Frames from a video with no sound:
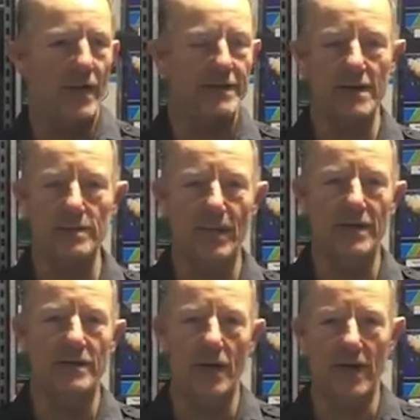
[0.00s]
And that doesn't
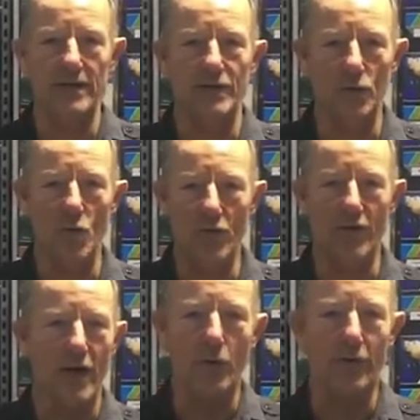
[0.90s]
mean don't enter the water
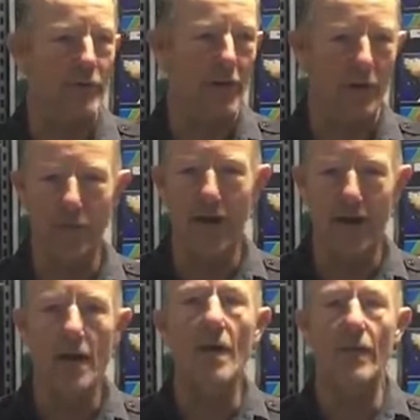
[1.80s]
and go off your own way.
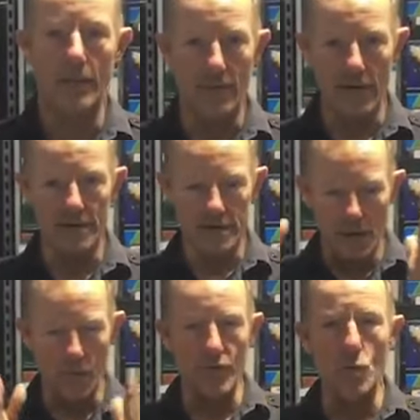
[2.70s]
That means
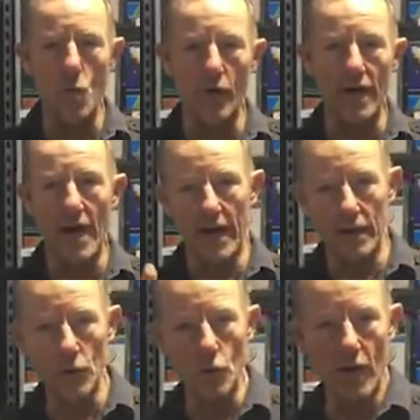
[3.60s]
go in the water
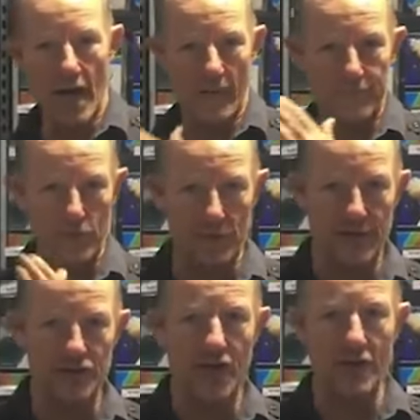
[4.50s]
and look after
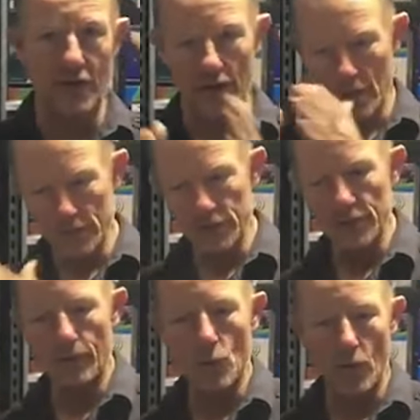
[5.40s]
each other to
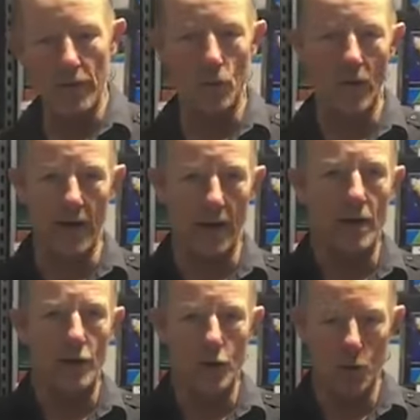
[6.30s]
the point where
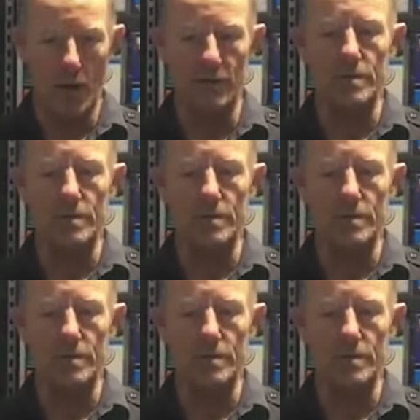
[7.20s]
you are